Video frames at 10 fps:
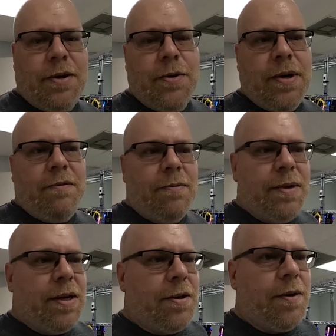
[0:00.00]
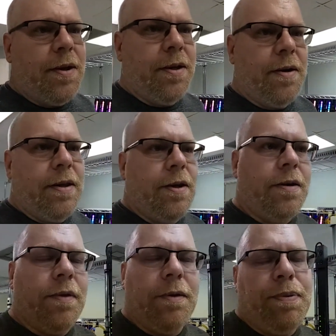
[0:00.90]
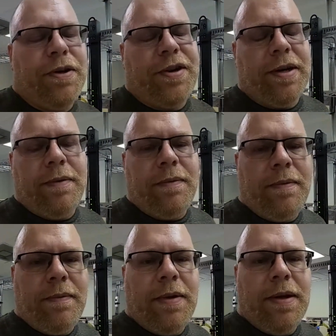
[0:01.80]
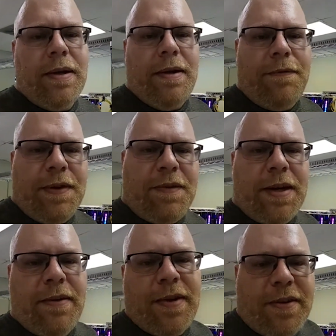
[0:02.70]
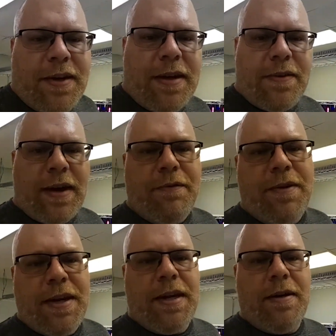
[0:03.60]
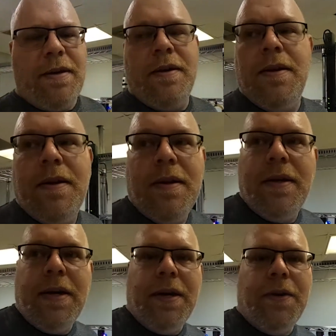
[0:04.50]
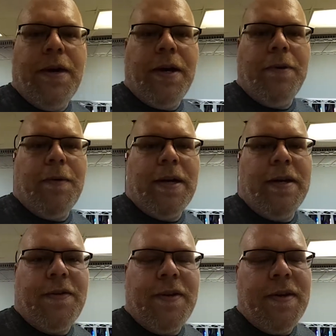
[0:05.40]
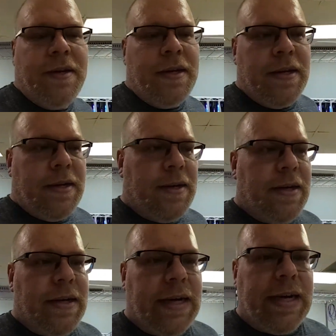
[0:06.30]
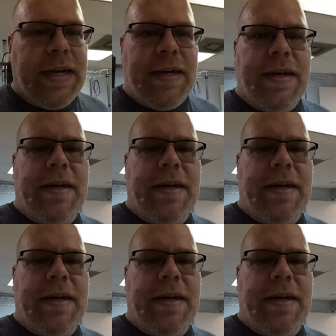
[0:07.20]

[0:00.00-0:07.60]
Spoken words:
two of them, you know, they're pushing 15, 16, 17, you know, 100 watts, and